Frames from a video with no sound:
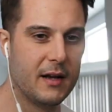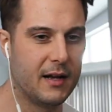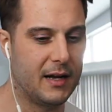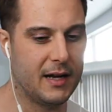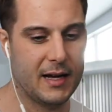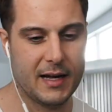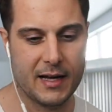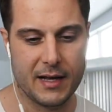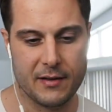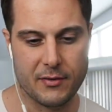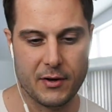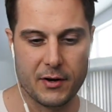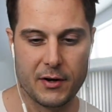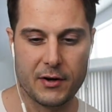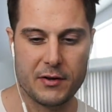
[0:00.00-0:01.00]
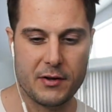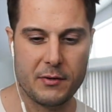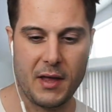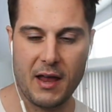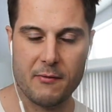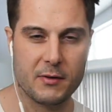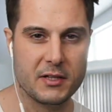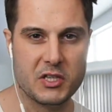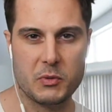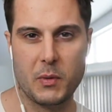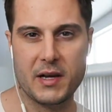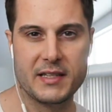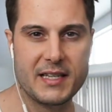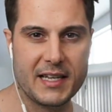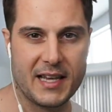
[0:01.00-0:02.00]
you can't really
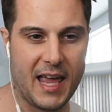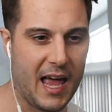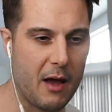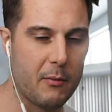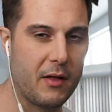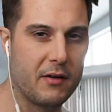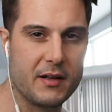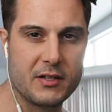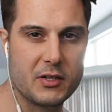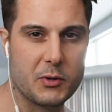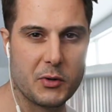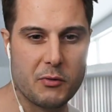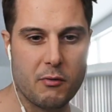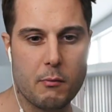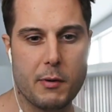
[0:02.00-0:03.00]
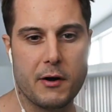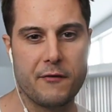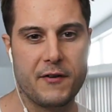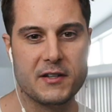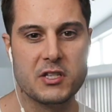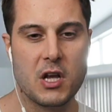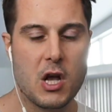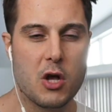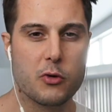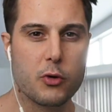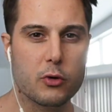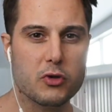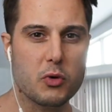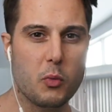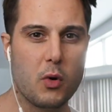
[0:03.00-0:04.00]
swing a dead cat without hitting 2 or 3 beer fests.
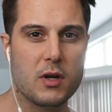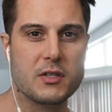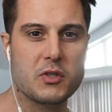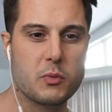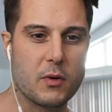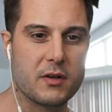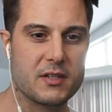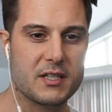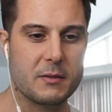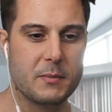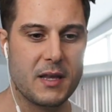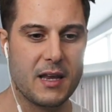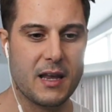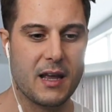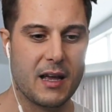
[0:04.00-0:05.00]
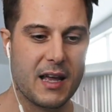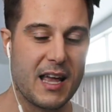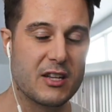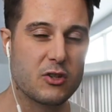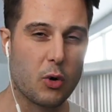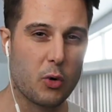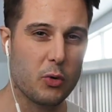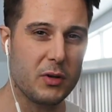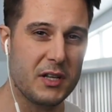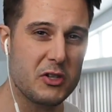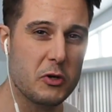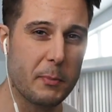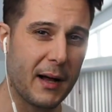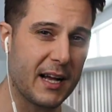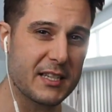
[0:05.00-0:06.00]
Those are ones where something as early as
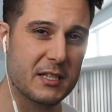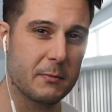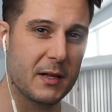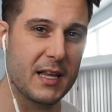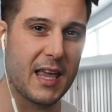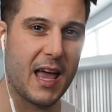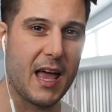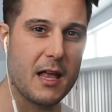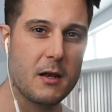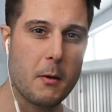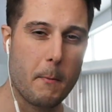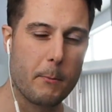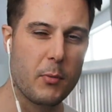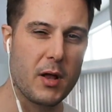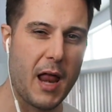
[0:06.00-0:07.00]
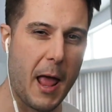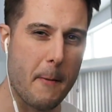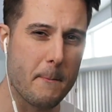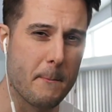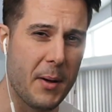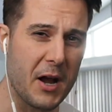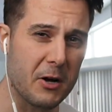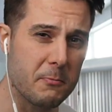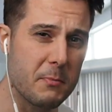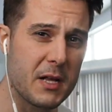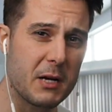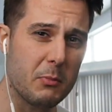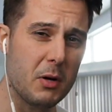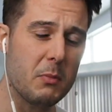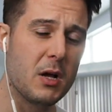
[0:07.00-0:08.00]
you possibly can, but at bare
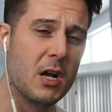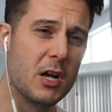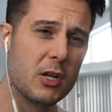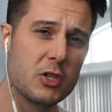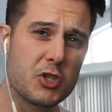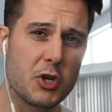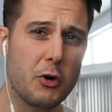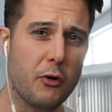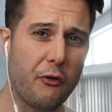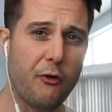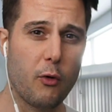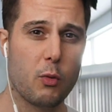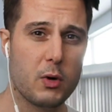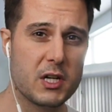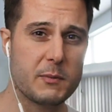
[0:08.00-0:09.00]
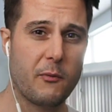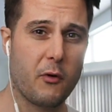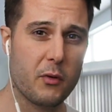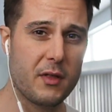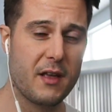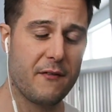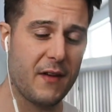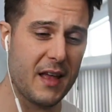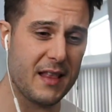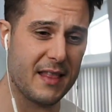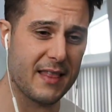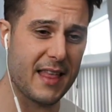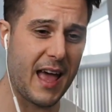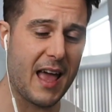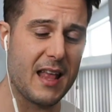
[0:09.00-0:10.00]
minimum, 2 to 4 weeks before the event,
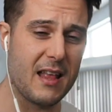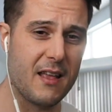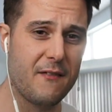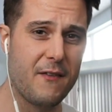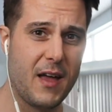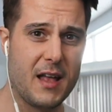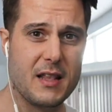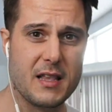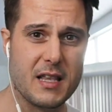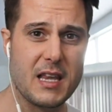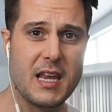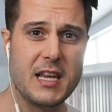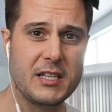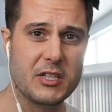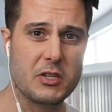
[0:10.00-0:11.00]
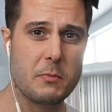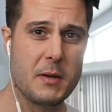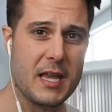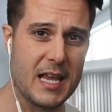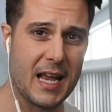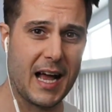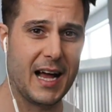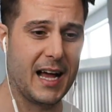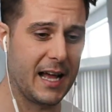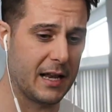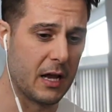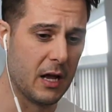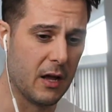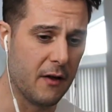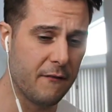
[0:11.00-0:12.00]
that event needs to be on
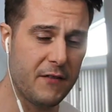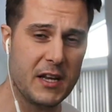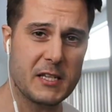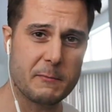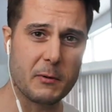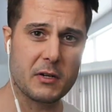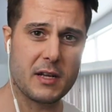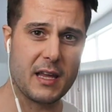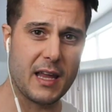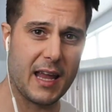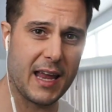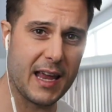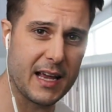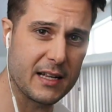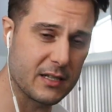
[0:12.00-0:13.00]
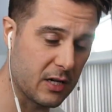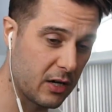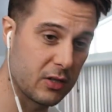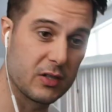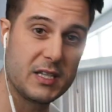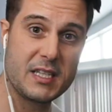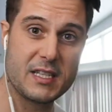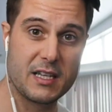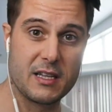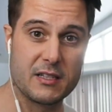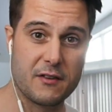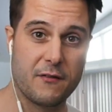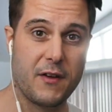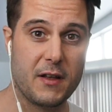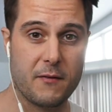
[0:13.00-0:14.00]
Facebook, and or at least in its
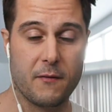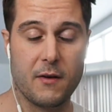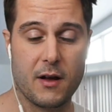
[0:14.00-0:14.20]
event